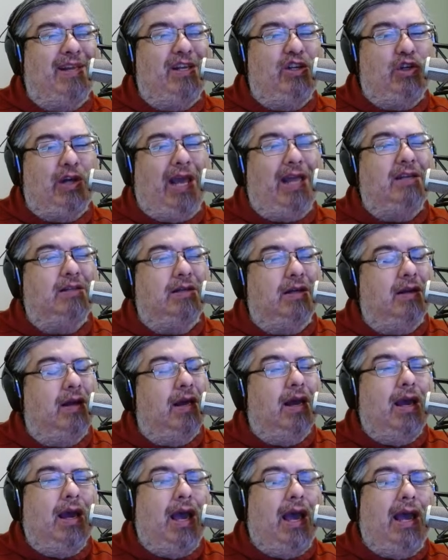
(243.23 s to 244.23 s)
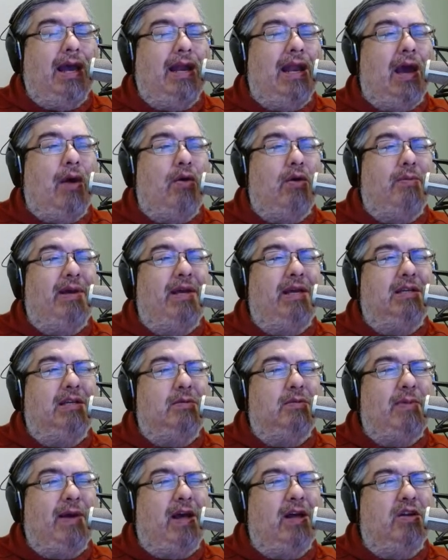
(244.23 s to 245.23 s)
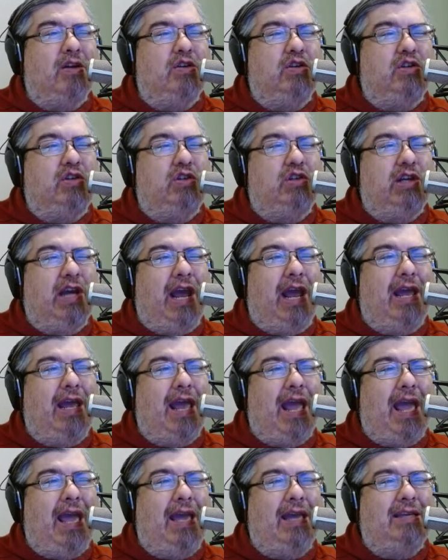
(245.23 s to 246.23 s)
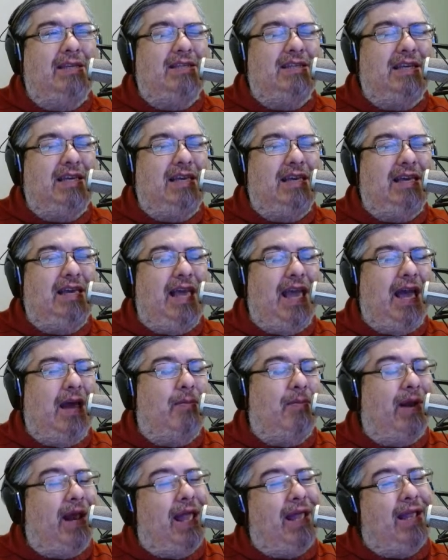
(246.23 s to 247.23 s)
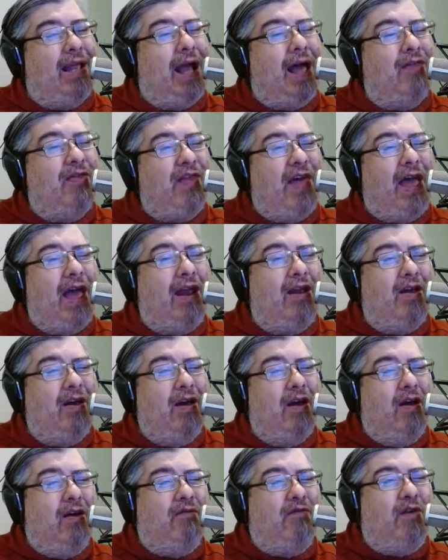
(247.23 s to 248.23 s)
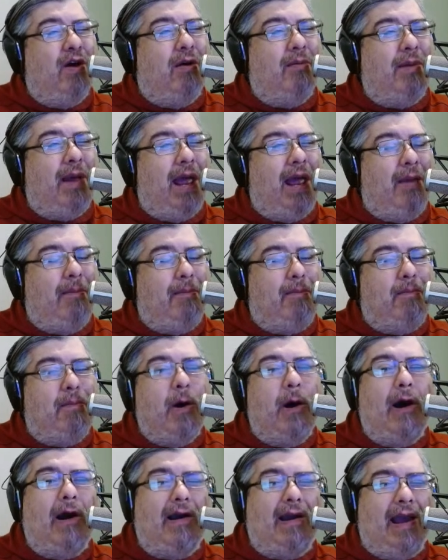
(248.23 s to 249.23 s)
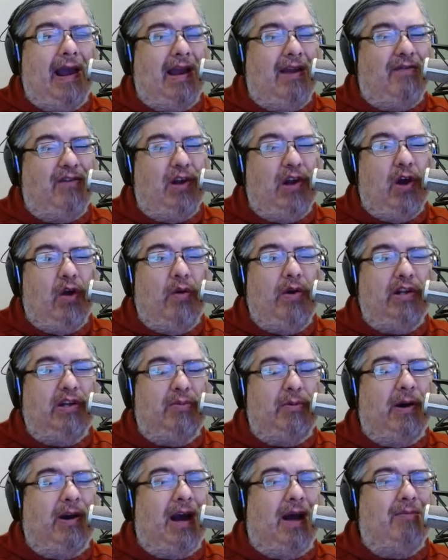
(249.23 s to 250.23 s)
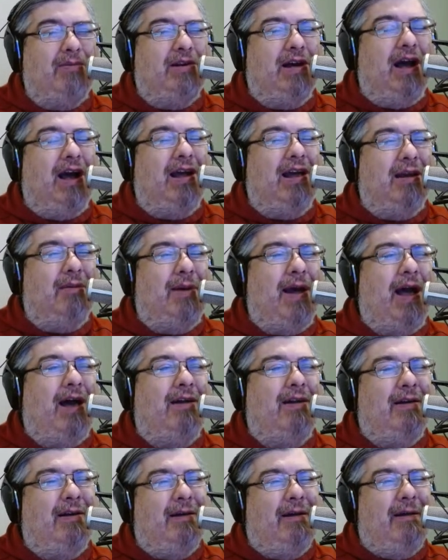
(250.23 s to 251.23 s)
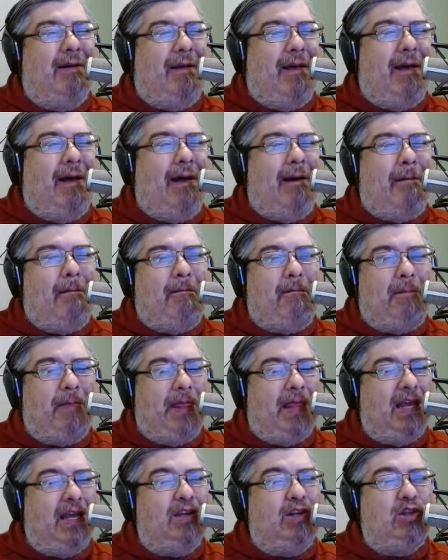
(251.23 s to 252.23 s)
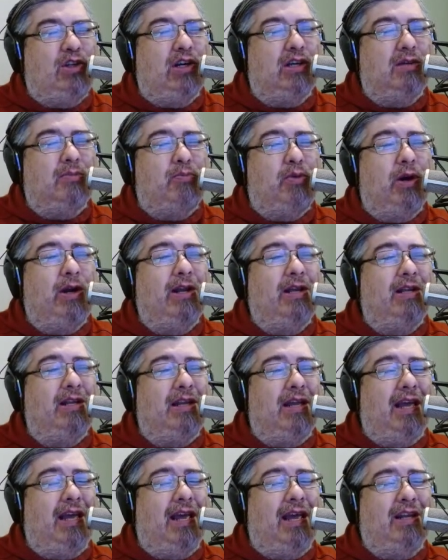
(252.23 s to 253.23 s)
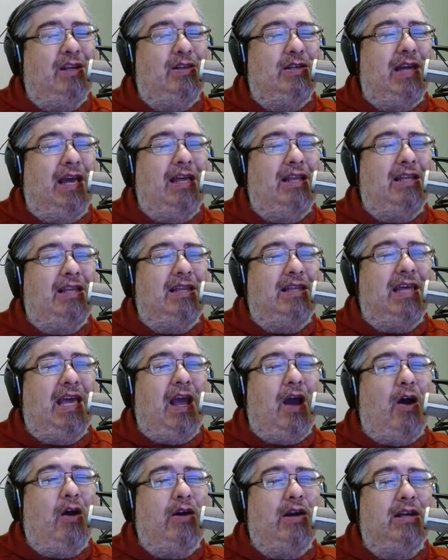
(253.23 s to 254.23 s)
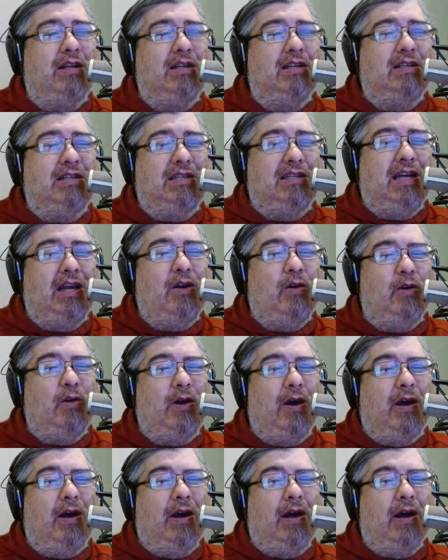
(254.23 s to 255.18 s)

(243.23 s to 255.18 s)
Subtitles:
Jason, and that would be spelled J-A-C-E-N. But I got that from a book, and if you know which book I'm talking about, let's just put it and say that they are considered